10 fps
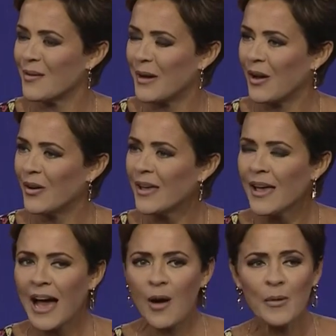about.
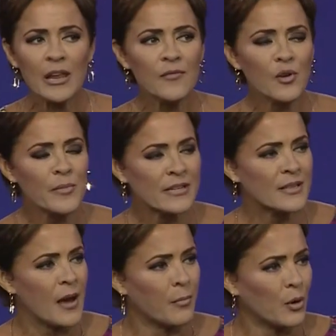How many of you missed
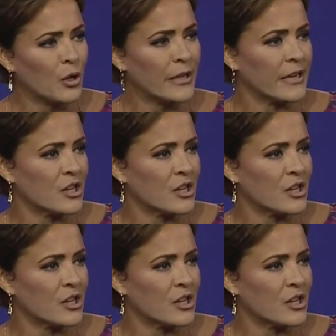that bull in a